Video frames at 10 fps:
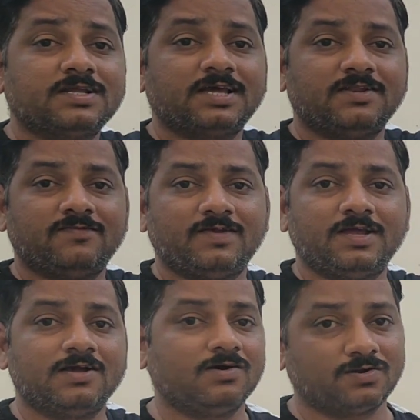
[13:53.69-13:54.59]
a carry
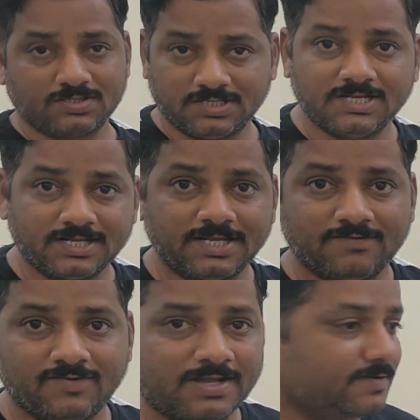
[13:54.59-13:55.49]
flag or auxiliary
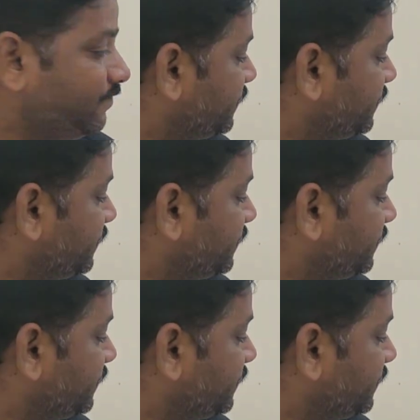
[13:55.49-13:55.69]
carry flag.